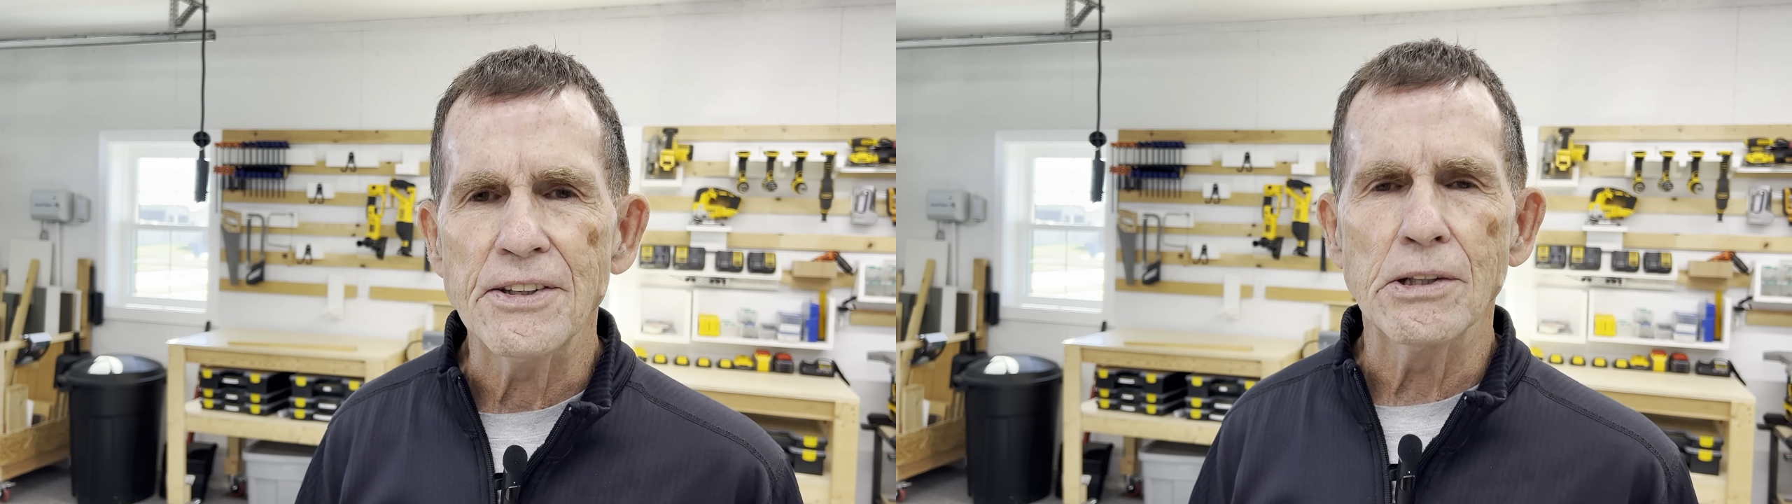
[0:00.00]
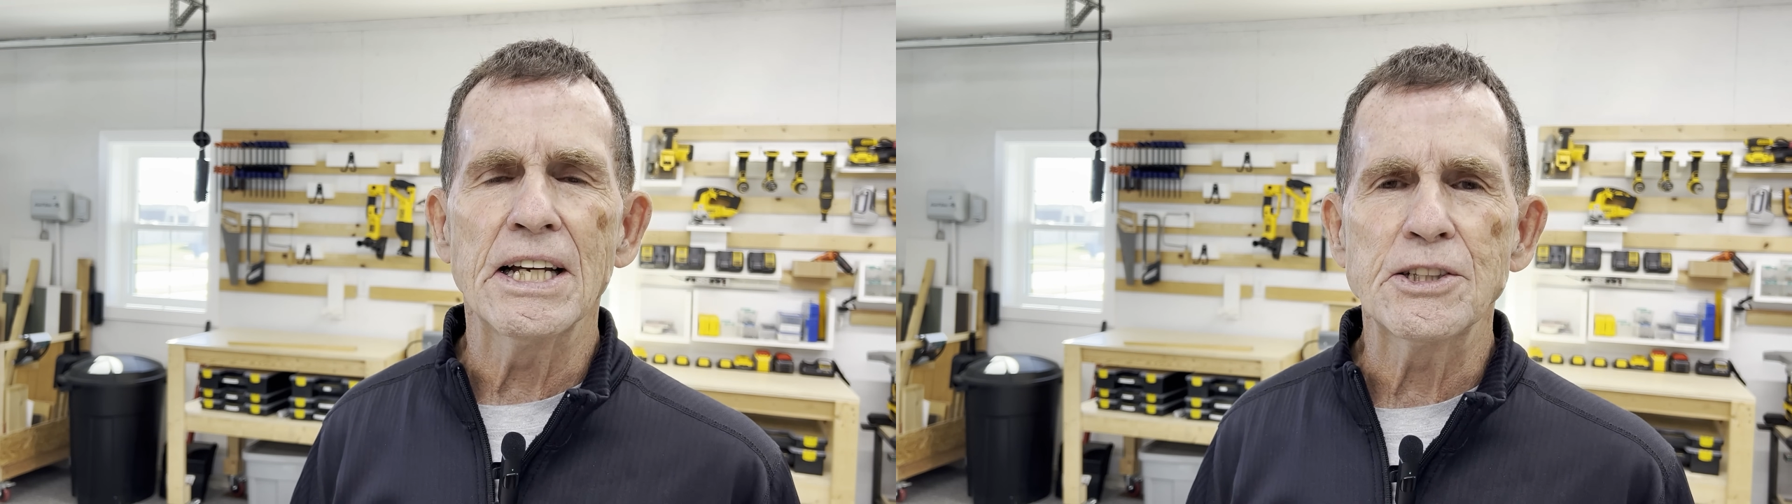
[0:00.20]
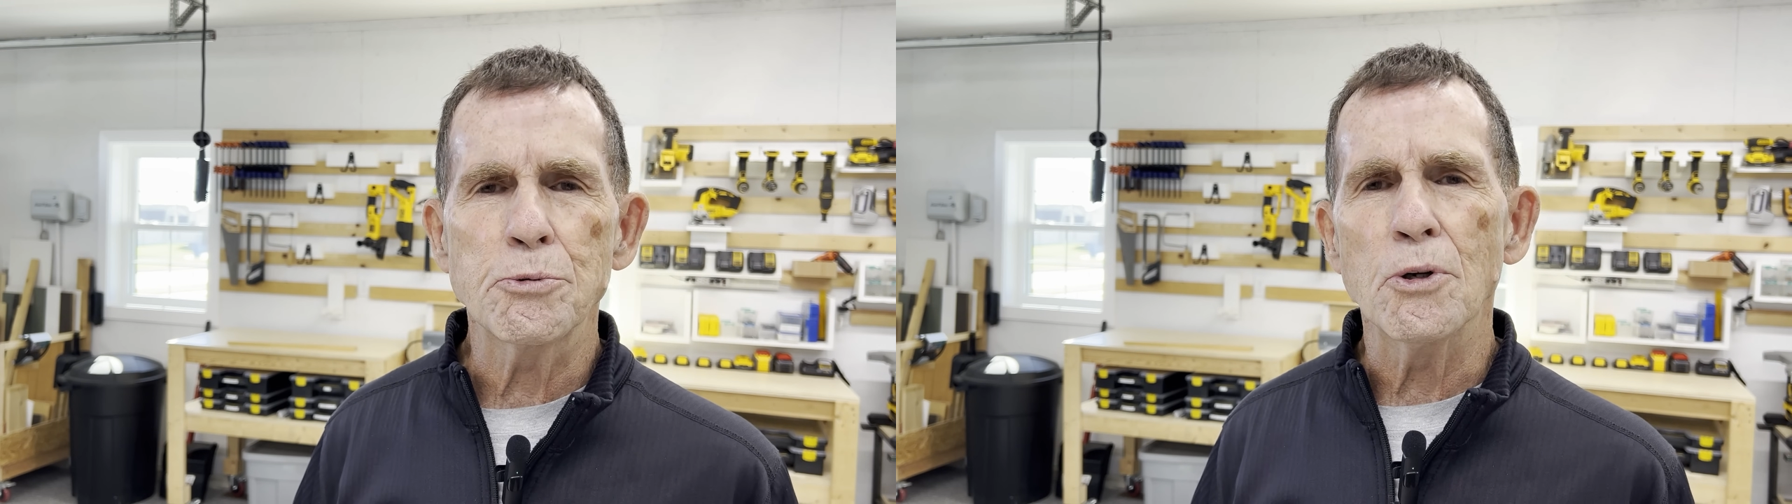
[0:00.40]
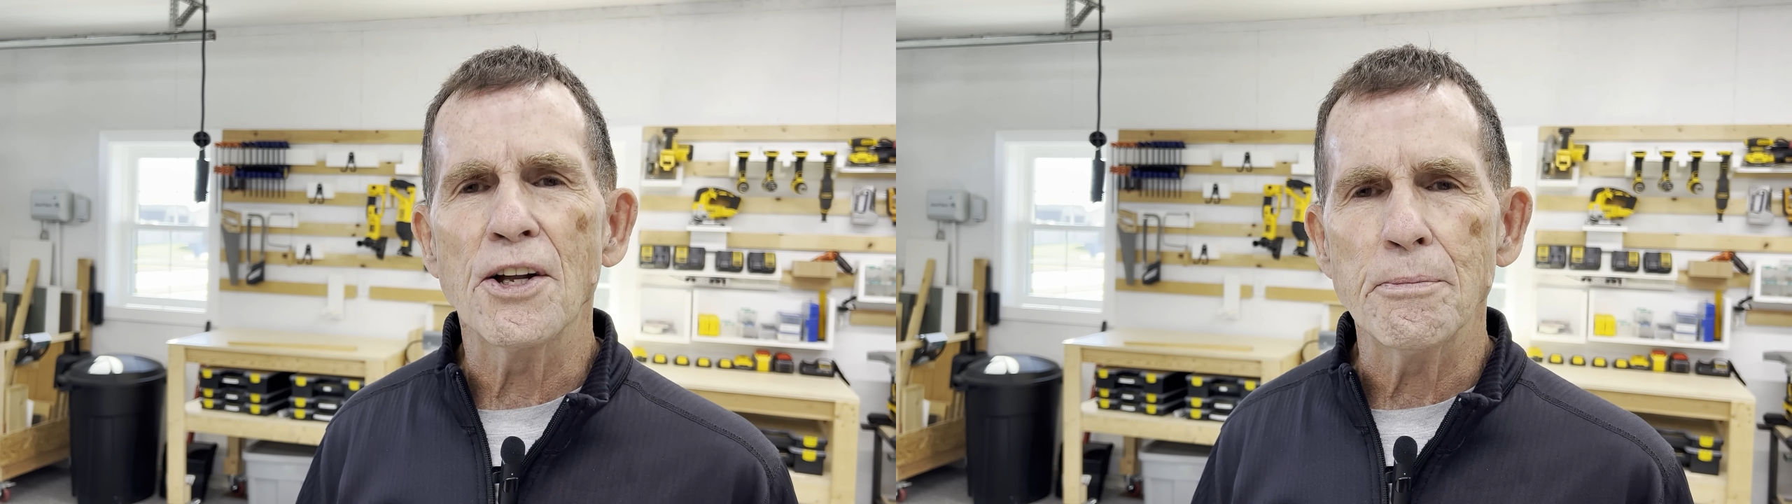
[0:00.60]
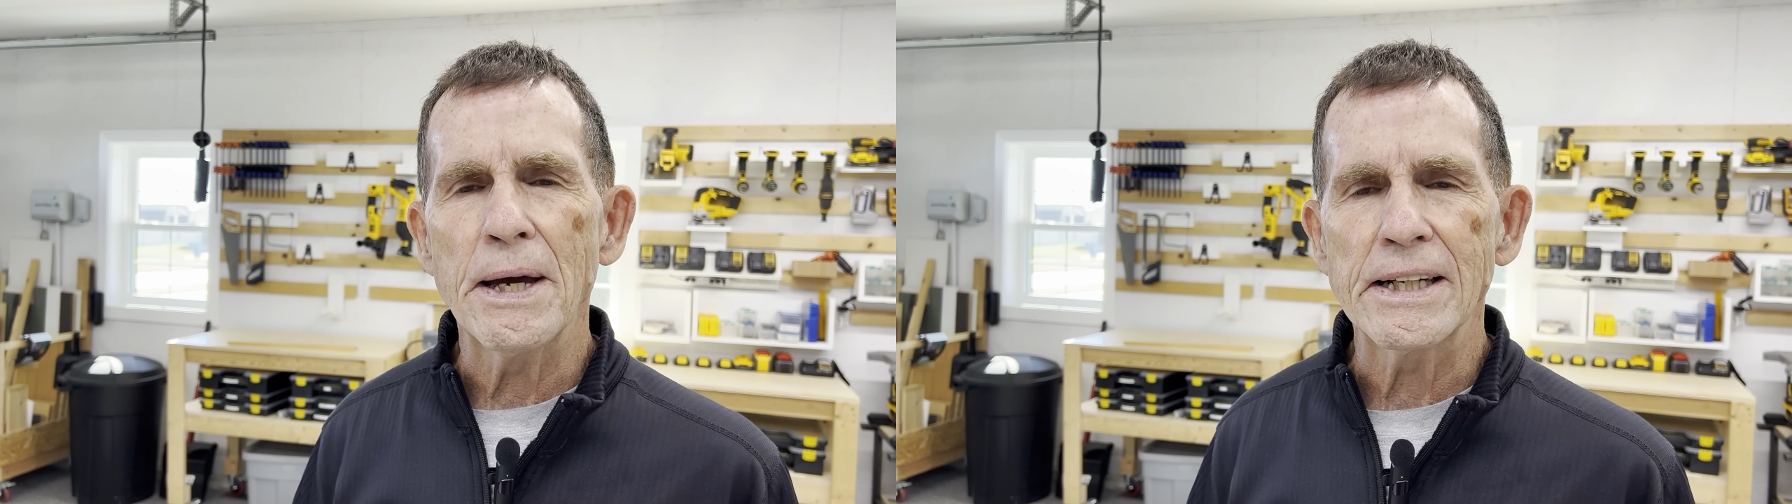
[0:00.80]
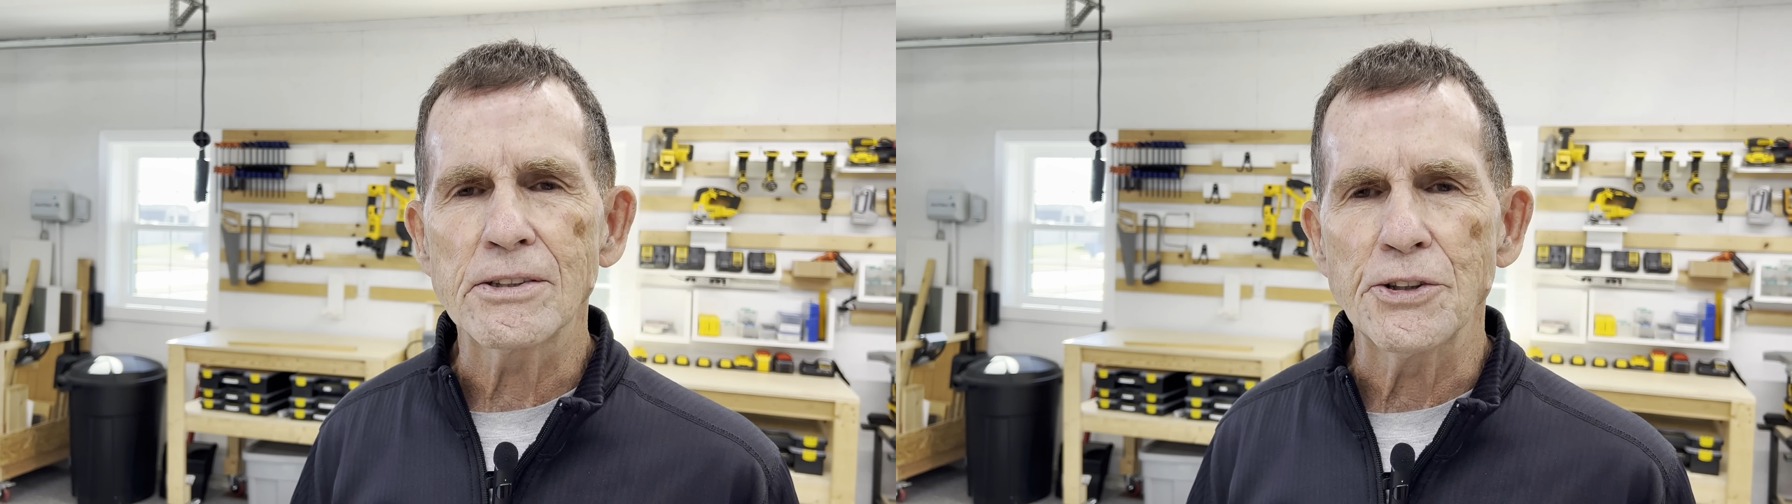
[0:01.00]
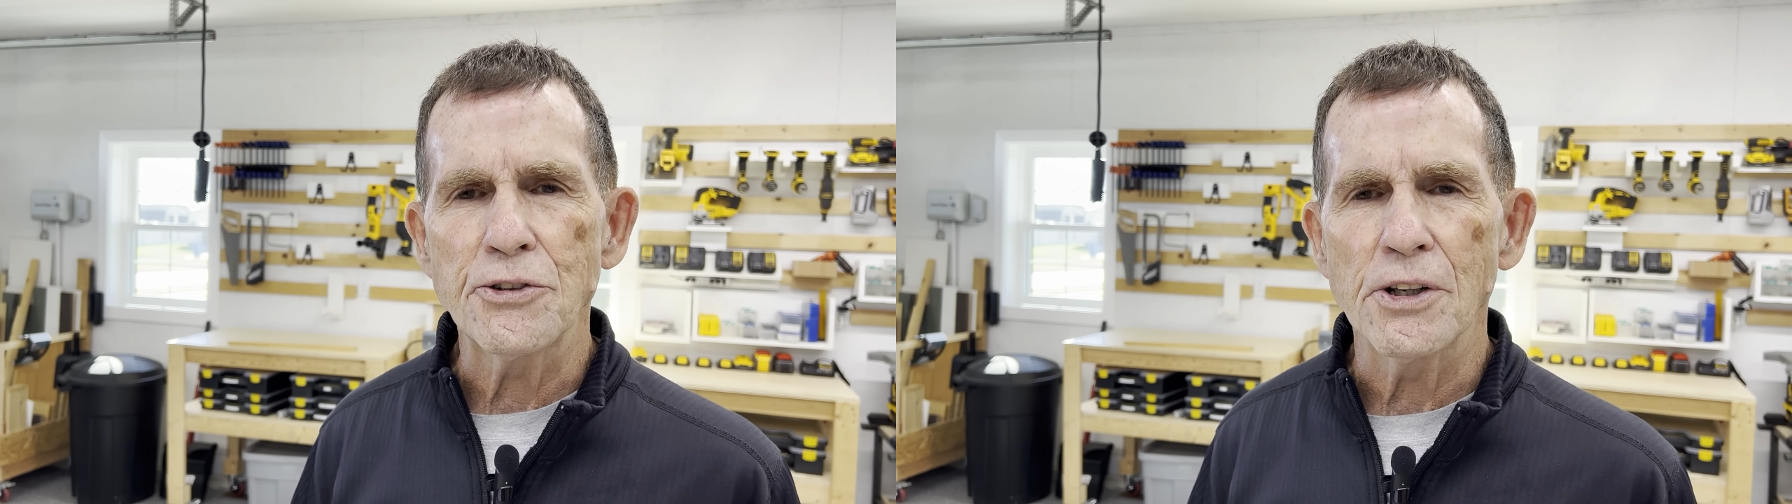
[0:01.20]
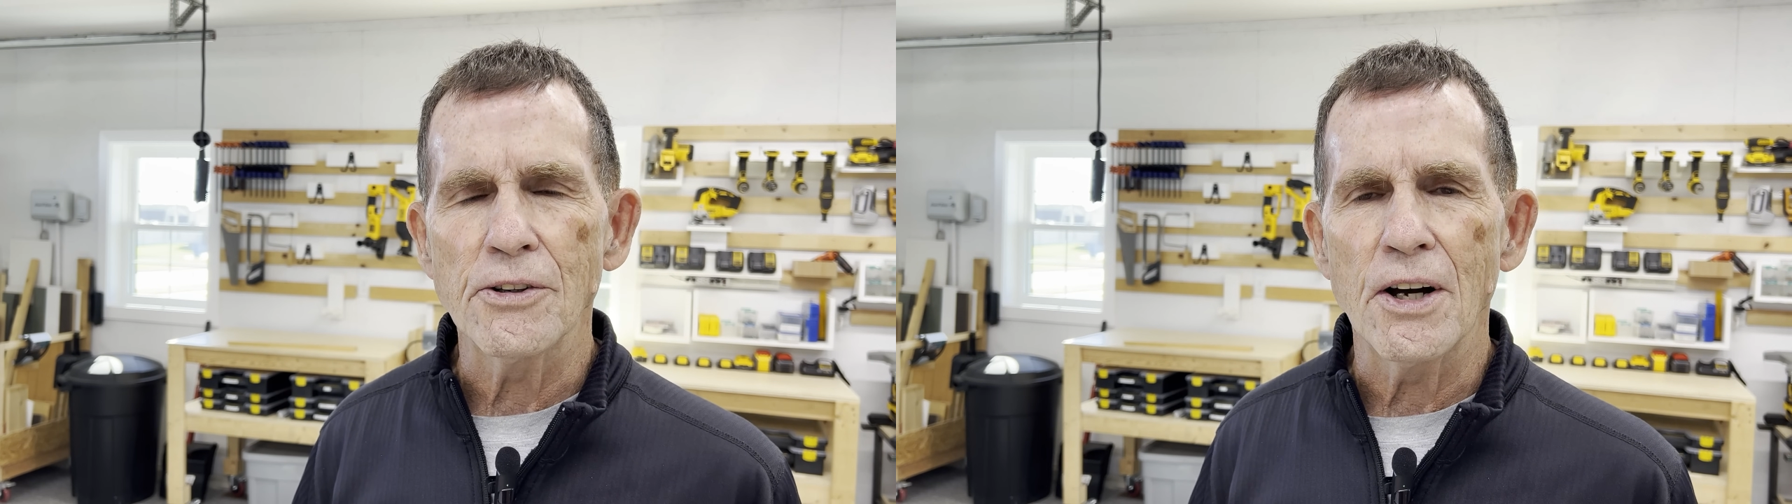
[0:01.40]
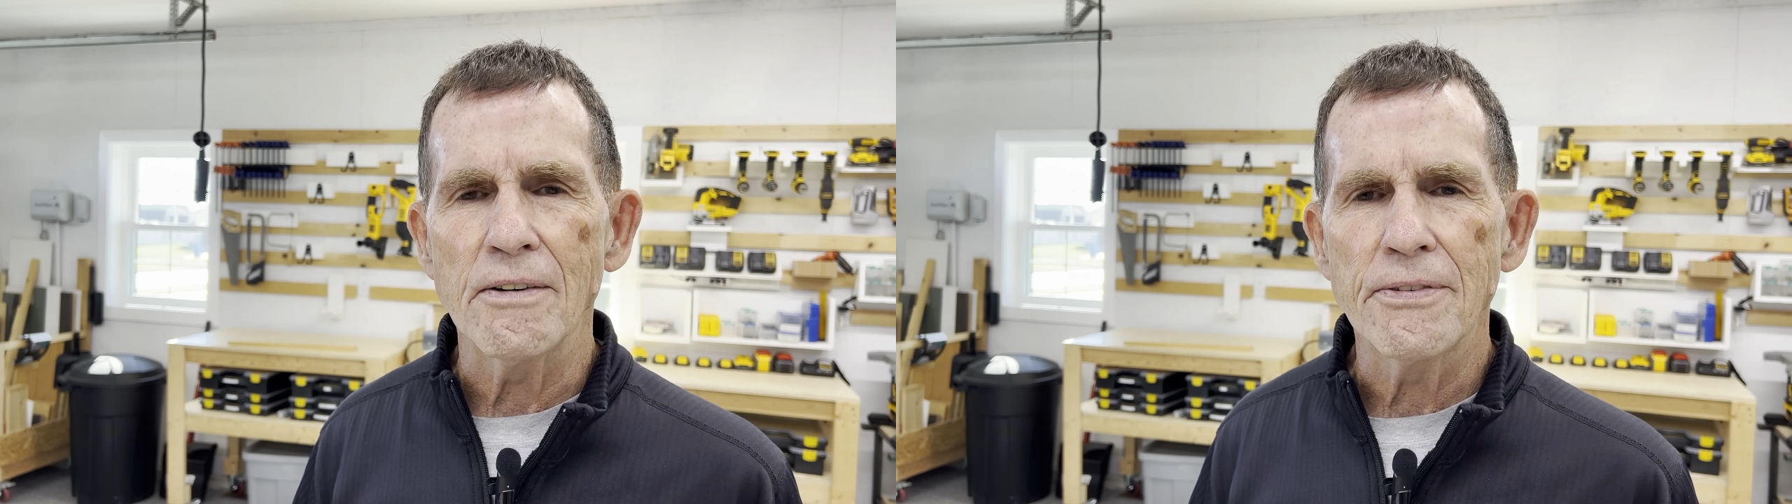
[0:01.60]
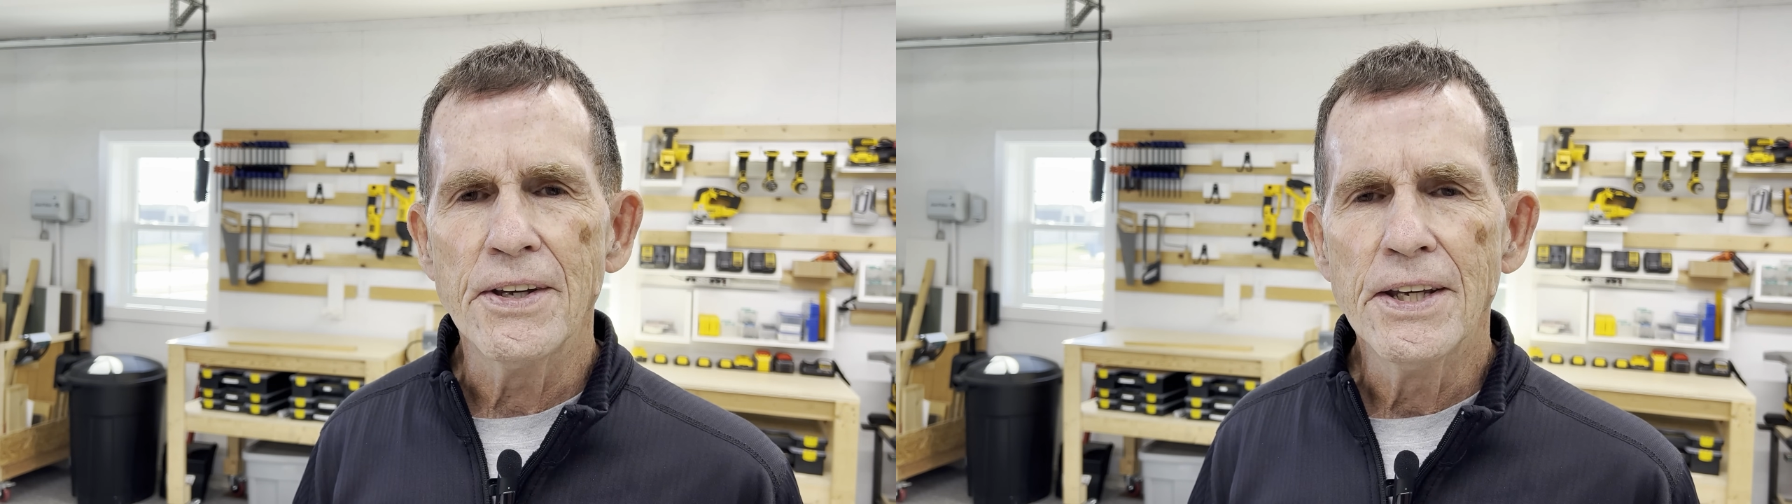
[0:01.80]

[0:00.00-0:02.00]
the lights will automatically shut off.